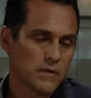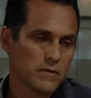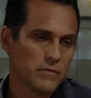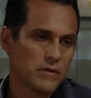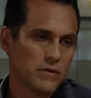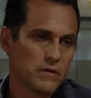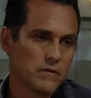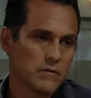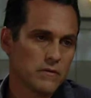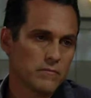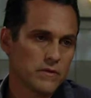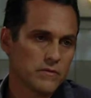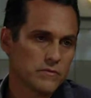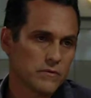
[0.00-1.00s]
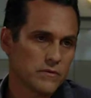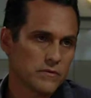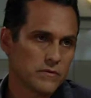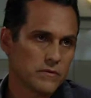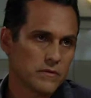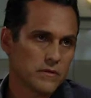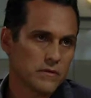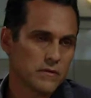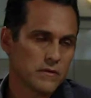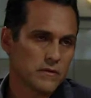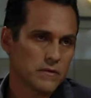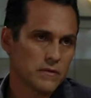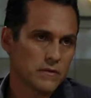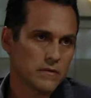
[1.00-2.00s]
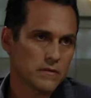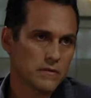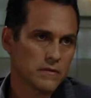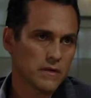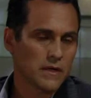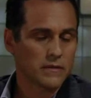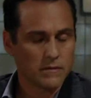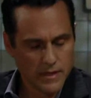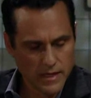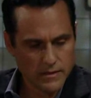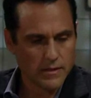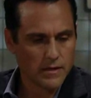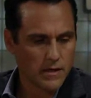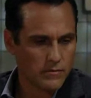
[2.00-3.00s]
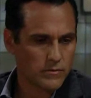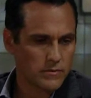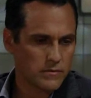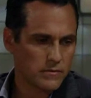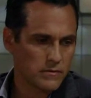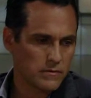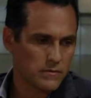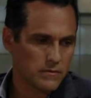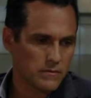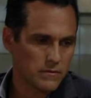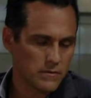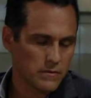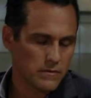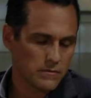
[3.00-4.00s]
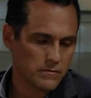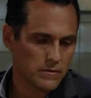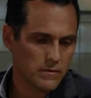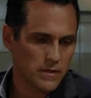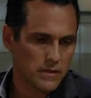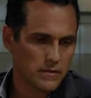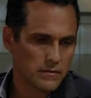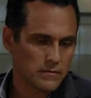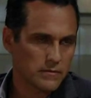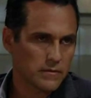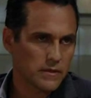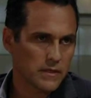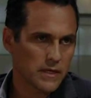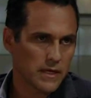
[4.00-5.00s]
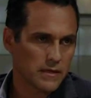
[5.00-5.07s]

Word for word: Maybe you didn't know me as well as you think you did. Not, not that I would you know, do that. John